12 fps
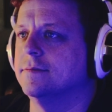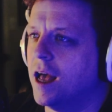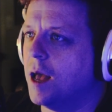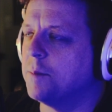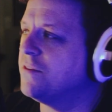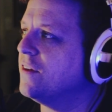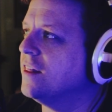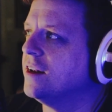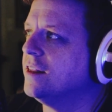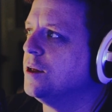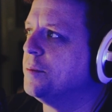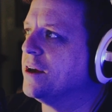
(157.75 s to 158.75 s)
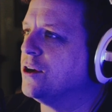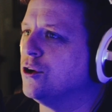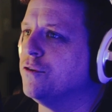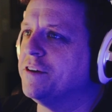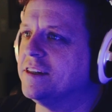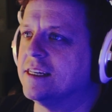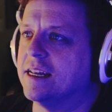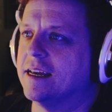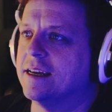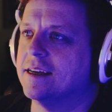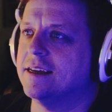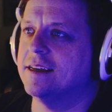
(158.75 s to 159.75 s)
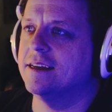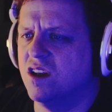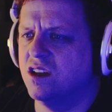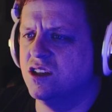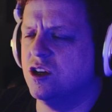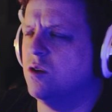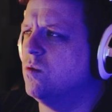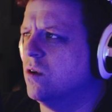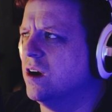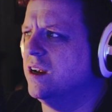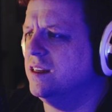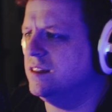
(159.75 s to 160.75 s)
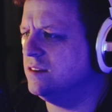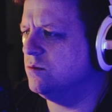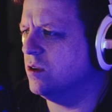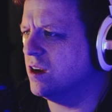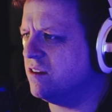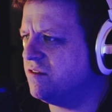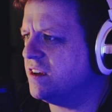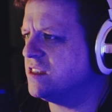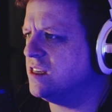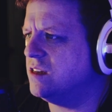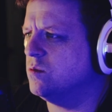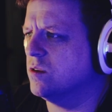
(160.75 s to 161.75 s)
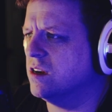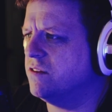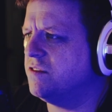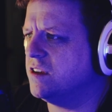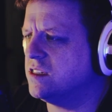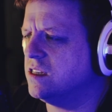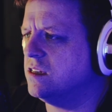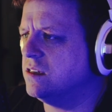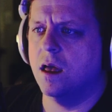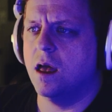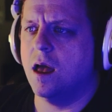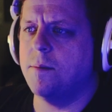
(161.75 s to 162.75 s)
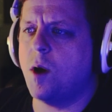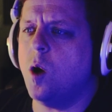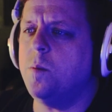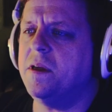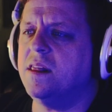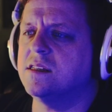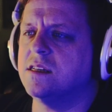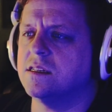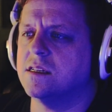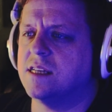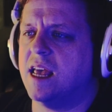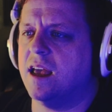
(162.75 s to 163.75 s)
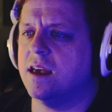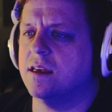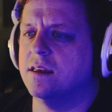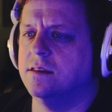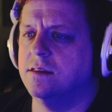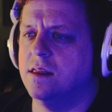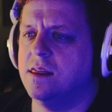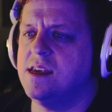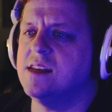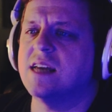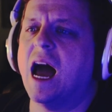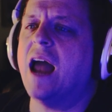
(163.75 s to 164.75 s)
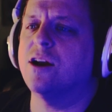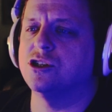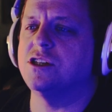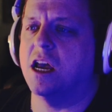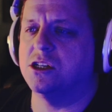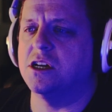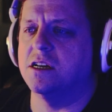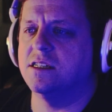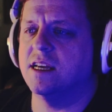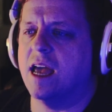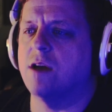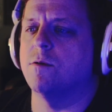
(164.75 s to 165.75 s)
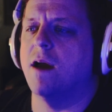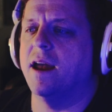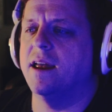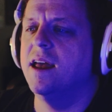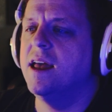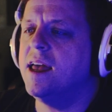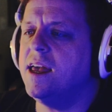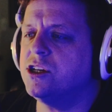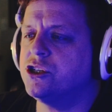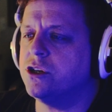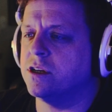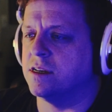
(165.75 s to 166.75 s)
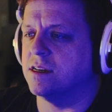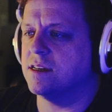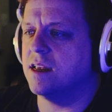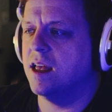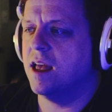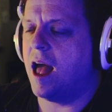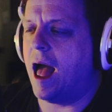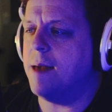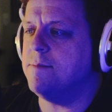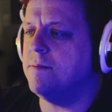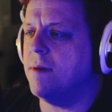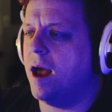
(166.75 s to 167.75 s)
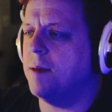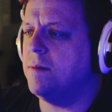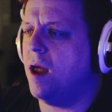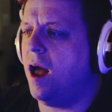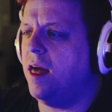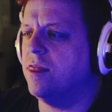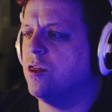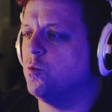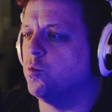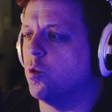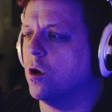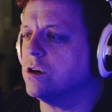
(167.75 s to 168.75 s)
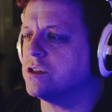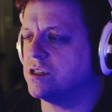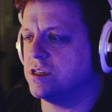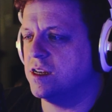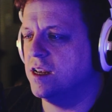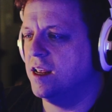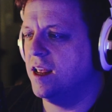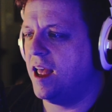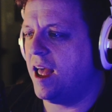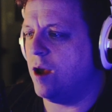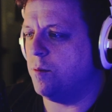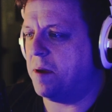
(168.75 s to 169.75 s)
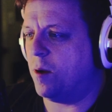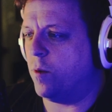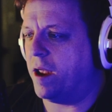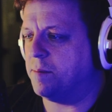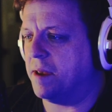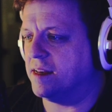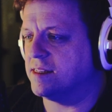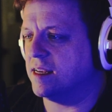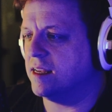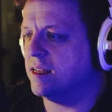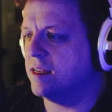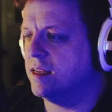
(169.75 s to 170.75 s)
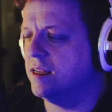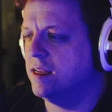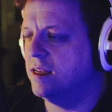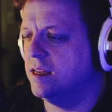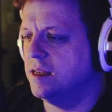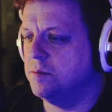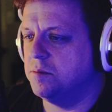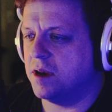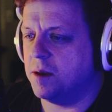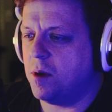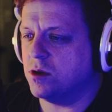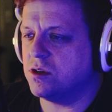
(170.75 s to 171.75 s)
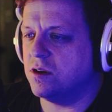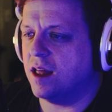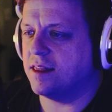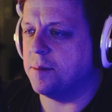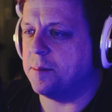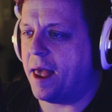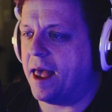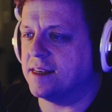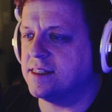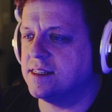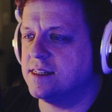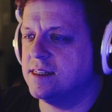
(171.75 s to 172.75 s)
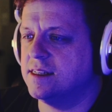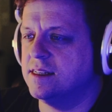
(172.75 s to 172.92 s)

I'm feeling a little bit goofy today. Don't worry, we're gonna fix it. I'm hoping this doesn't take the entire session to get right. It shouldn't. I'm not the worst at weight painting, but I'm also not the best.